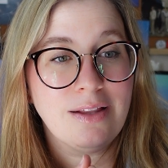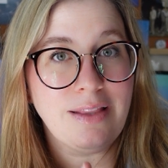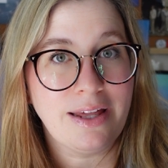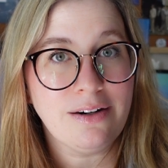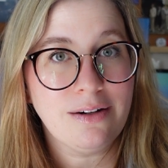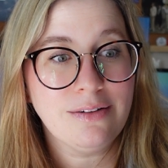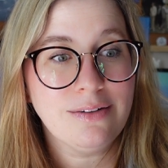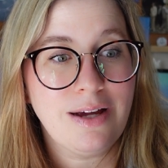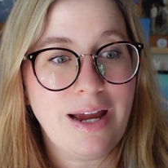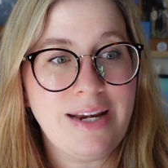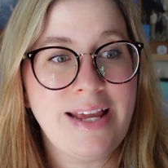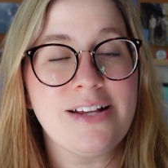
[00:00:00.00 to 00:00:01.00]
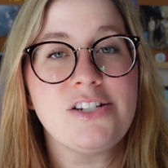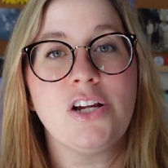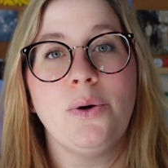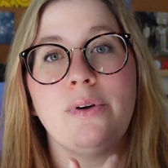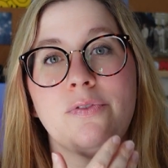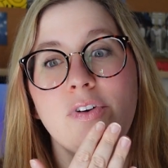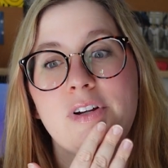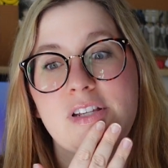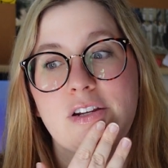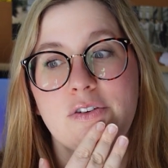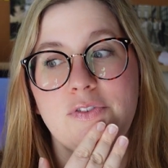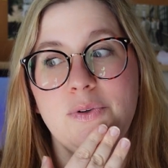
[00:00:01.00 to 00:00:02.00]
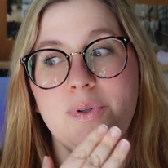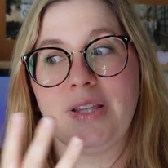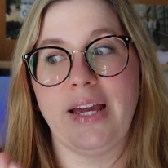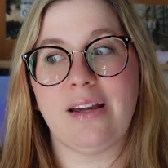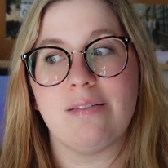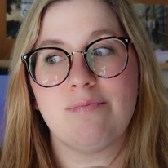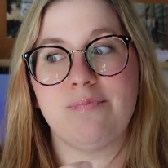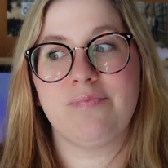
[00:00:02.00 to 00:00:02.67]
letter and he has to go in for his interview in like